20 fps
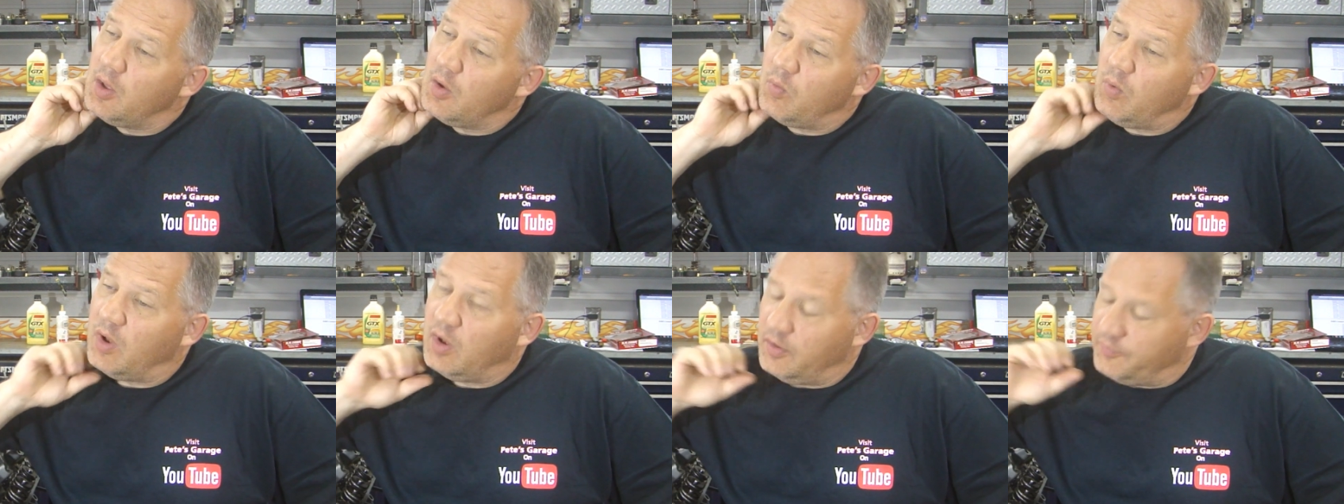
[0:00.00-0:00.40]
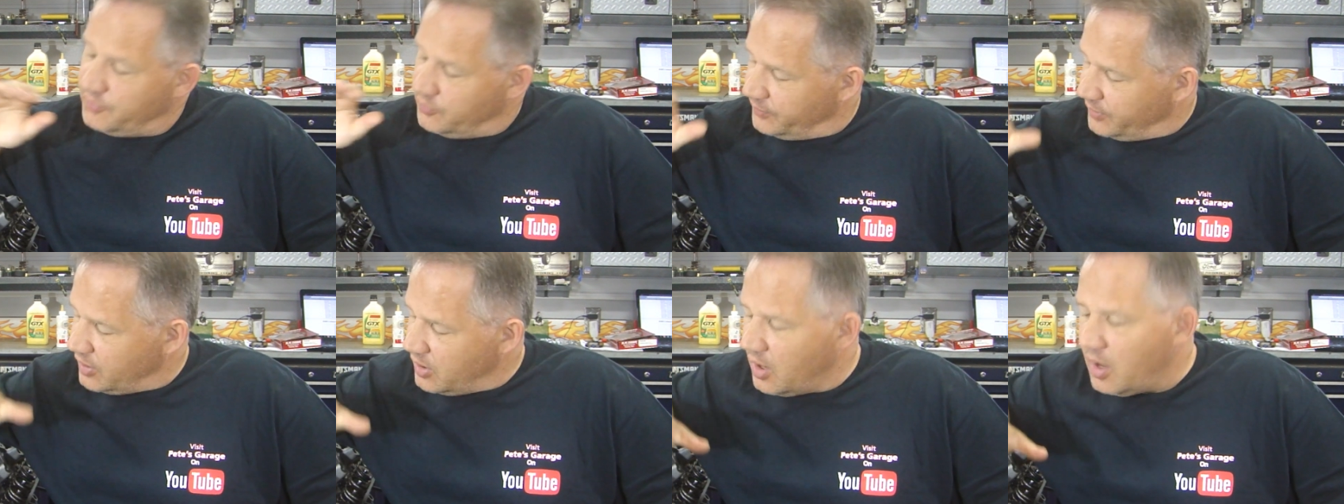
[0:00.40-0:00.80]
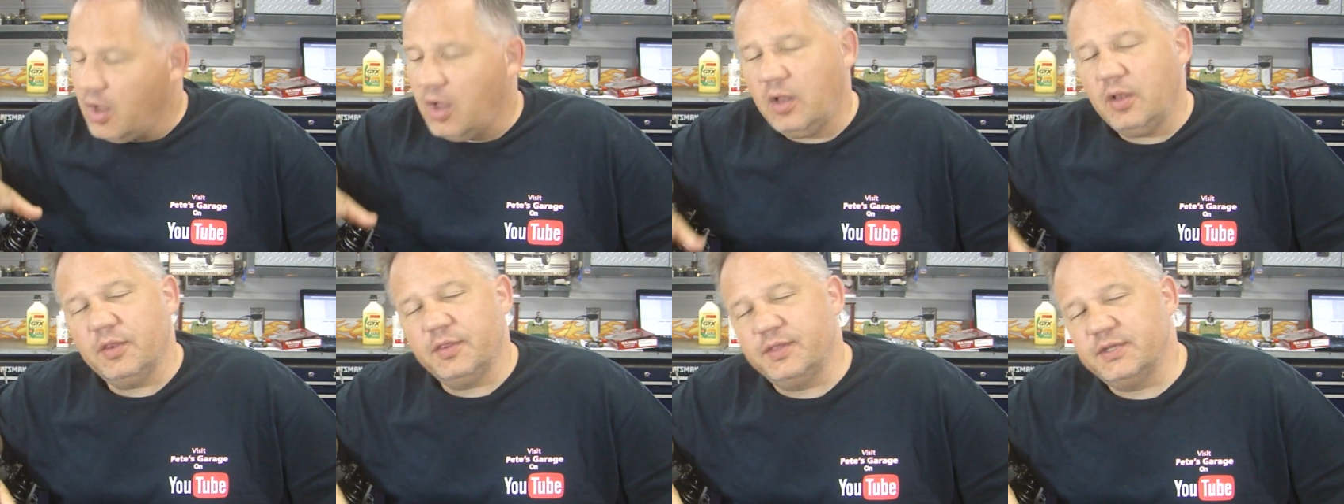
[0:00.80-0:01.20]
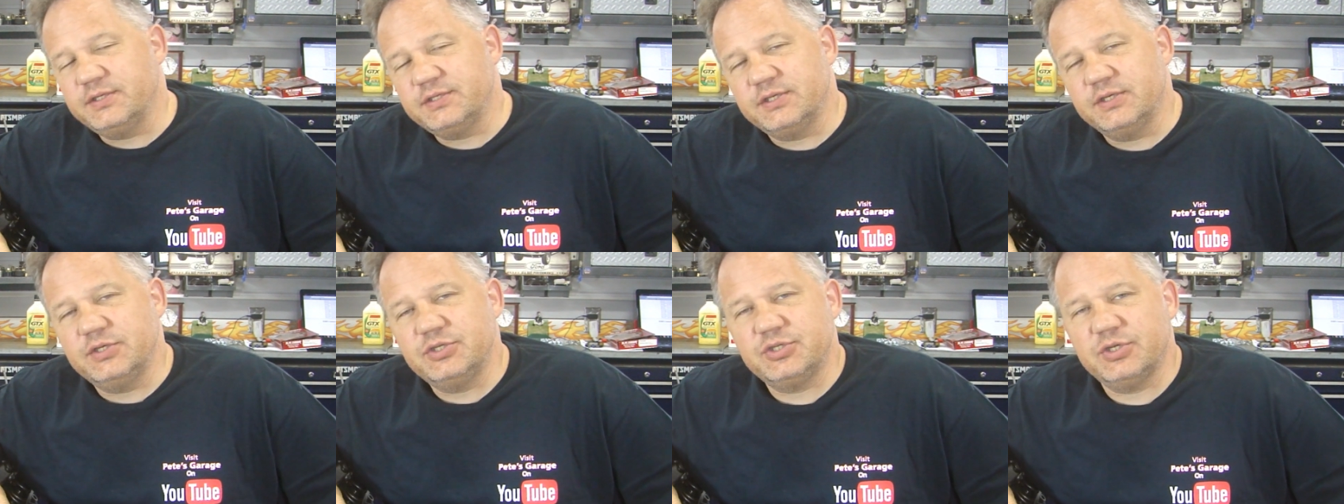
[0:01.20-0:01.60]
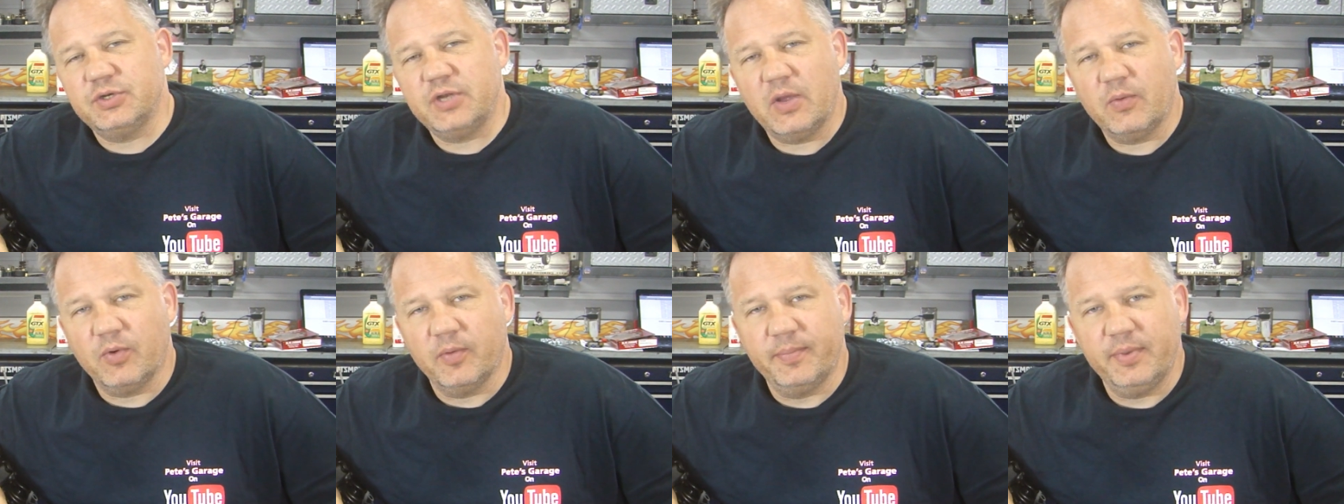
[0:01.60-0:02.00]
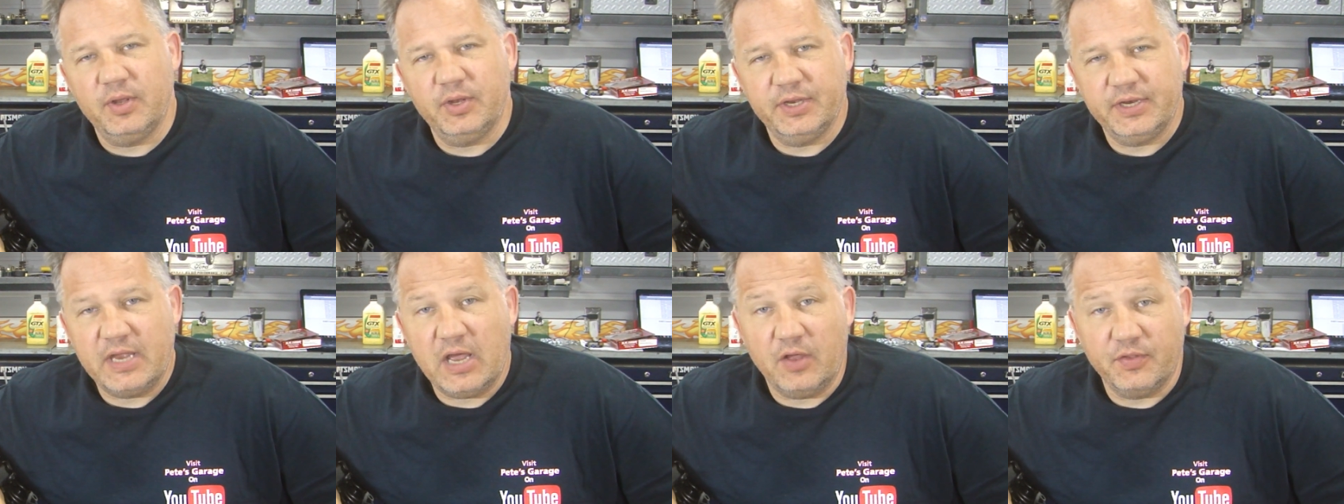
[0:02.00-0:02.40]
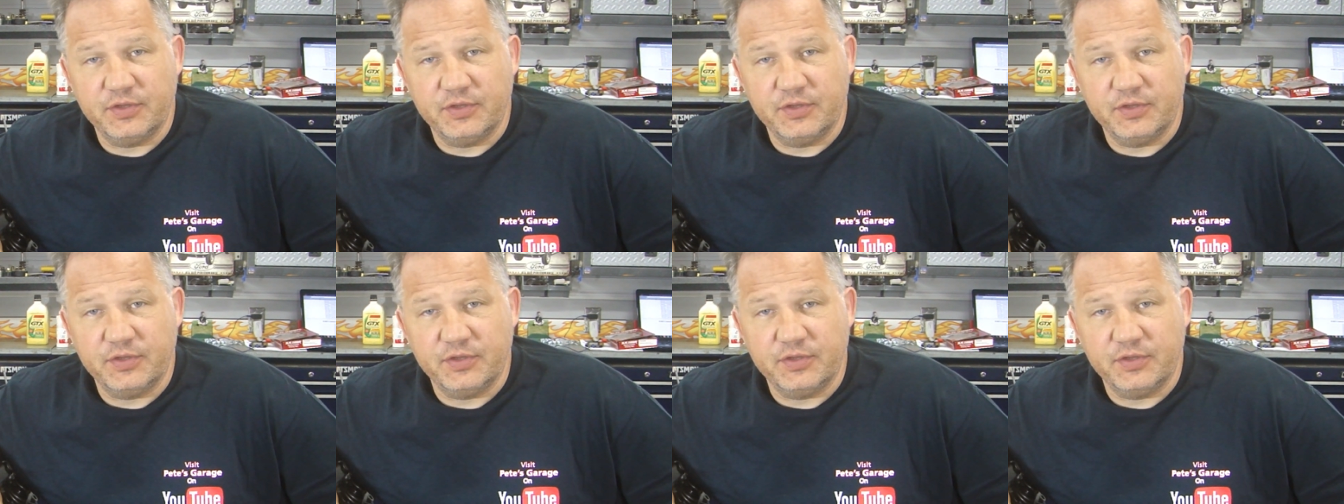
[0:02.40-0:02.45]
Well, if you recall, this engine that we're building now,